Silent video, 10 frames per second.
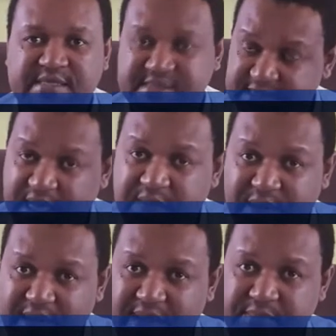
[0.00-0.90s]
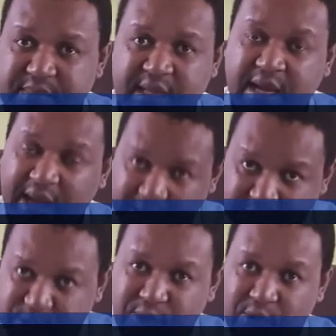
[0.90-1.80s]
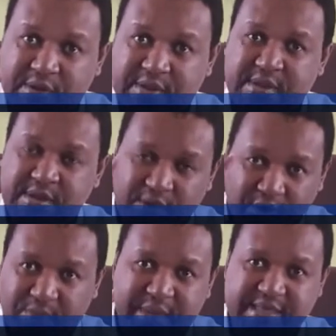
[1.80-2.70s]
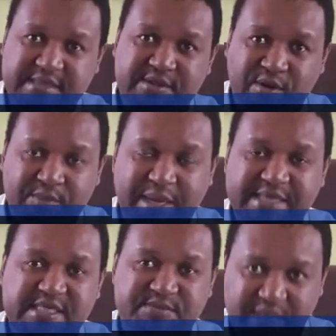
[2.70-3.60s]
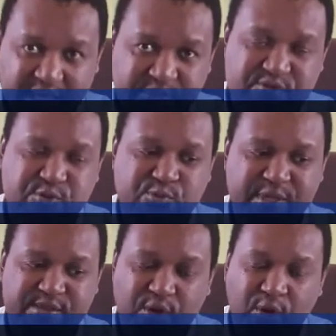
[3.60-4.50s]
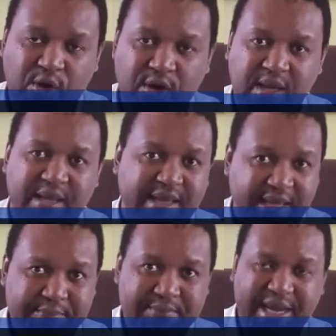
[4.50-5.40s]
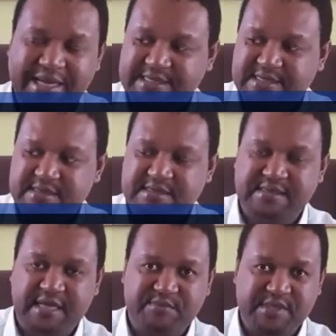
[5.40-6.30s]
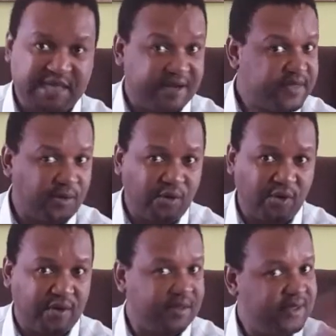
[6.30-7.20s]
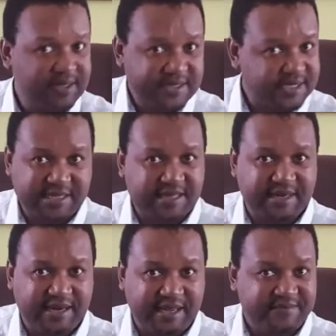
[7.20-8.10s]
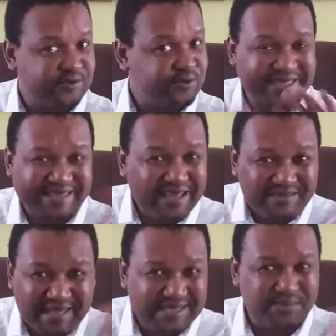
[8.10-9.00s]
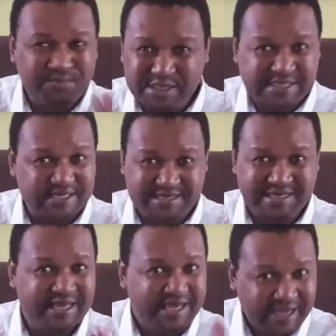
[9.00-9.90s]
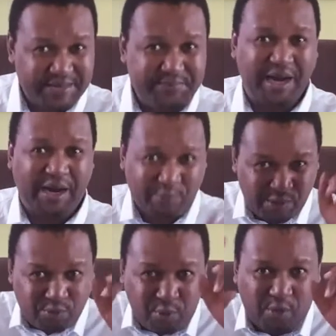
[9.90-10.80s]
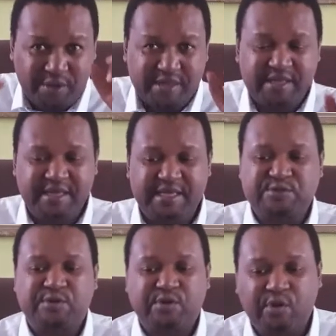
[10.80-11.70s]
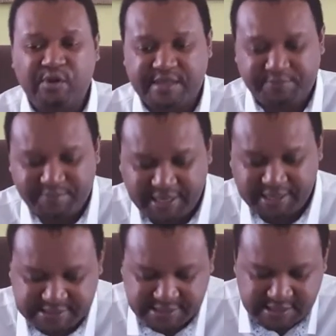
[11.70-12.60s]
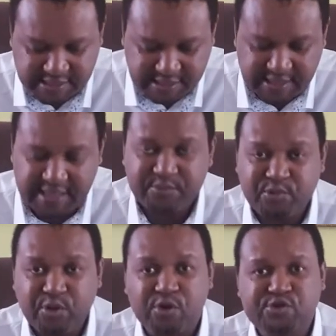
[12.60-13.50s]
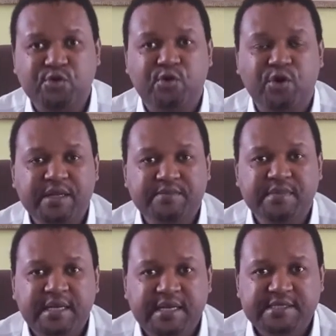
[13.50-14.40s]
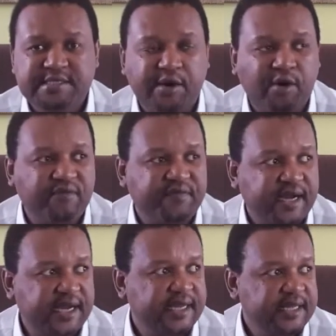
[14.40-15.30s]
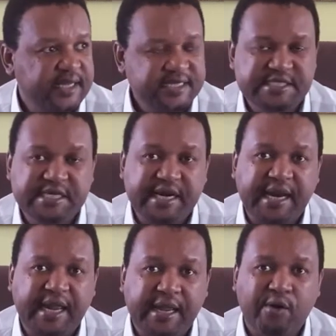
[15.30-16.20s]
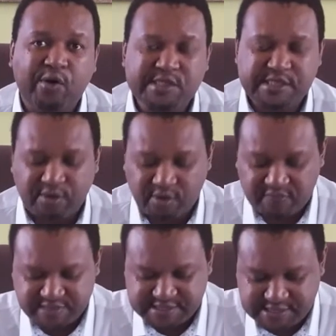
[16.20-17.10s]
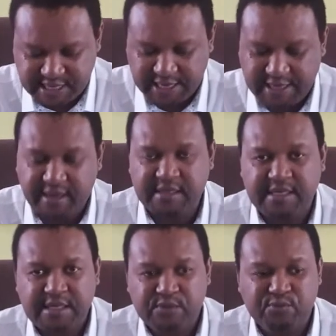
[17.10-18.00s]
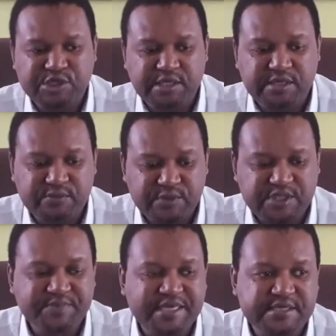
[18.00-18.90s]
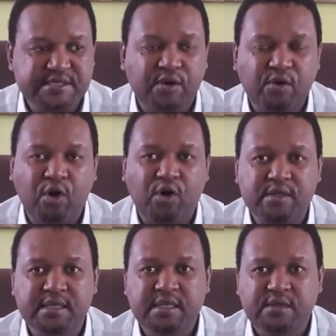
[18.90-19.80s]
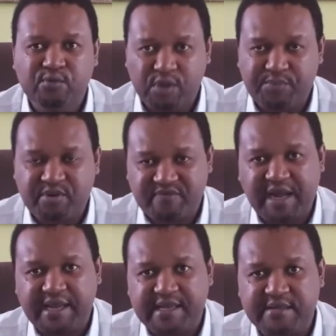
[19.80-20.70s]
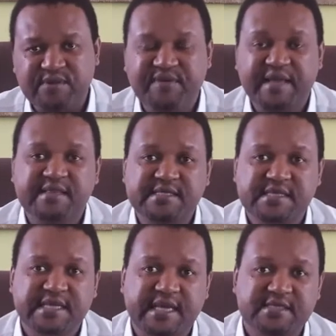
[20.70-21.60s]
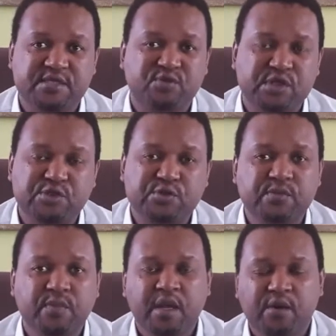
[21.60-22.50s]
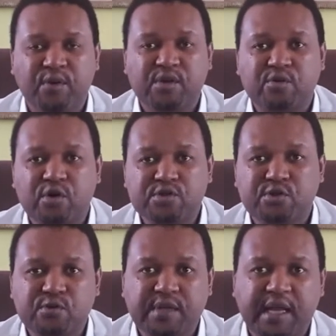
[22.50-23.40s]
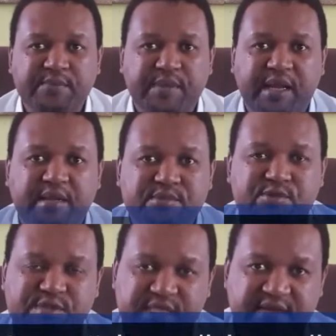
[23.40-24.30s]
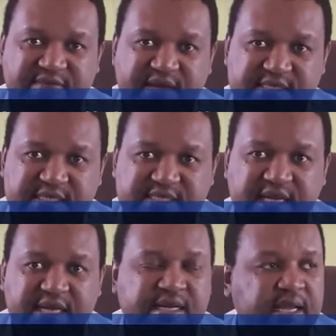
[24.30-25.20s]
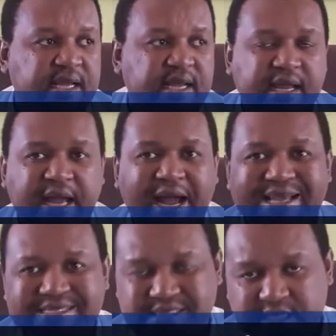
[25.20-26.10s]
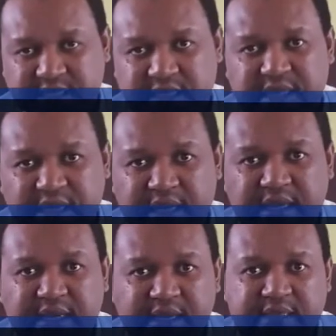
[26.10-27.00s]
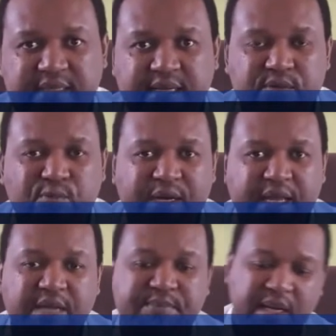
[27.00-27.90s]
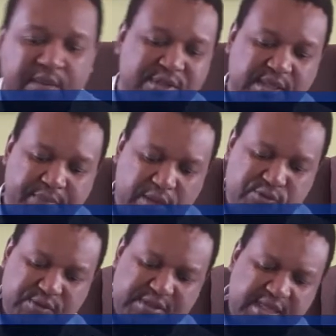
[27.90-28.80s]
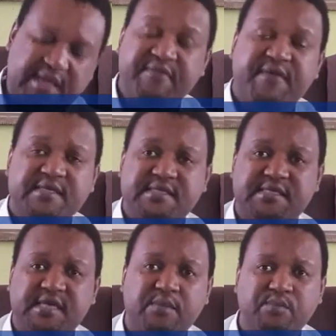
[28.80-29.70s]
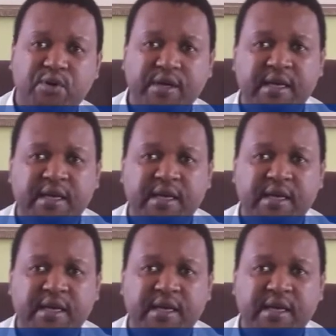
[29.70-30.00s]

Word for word: He says, Abraham, I am God Almighty. Almighty is made up of two words, all and might. That means after all, there's nothing left. So the devil doesn't possess any power. God has got all the might in him. We also call him Jehovah Jireh or Jehovah Jireh, which, which means the Lord will provide. We find this in Genesis 22 when God told Abraham to sacrifice his son uh, Isaac. Uh, and then when Abraham was about to sacrifice this young boy,